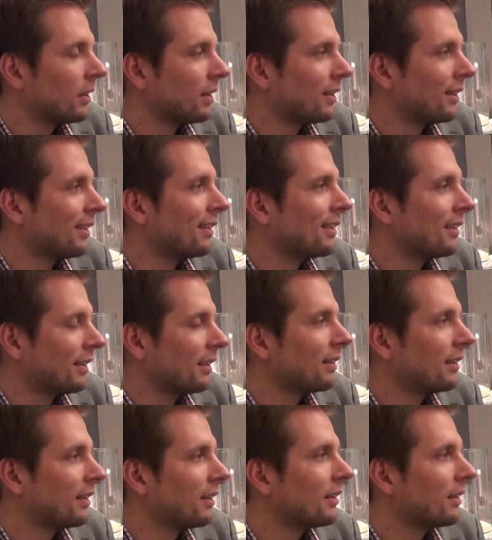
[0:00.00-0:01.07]

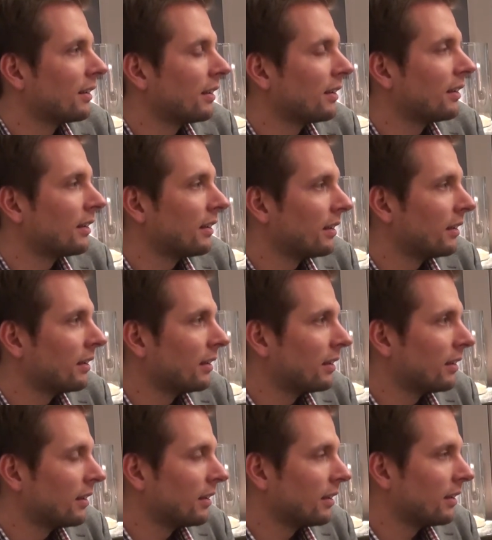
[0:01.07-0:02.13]

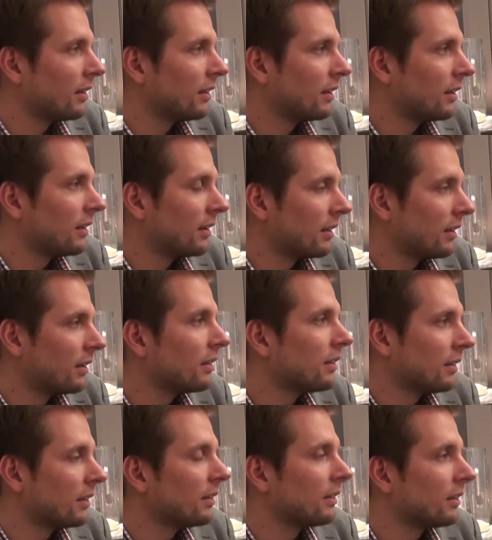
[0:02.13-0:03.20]

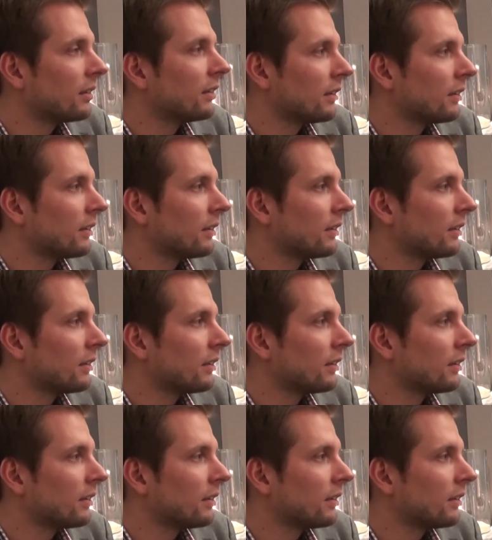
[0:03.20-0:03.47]
[no speech]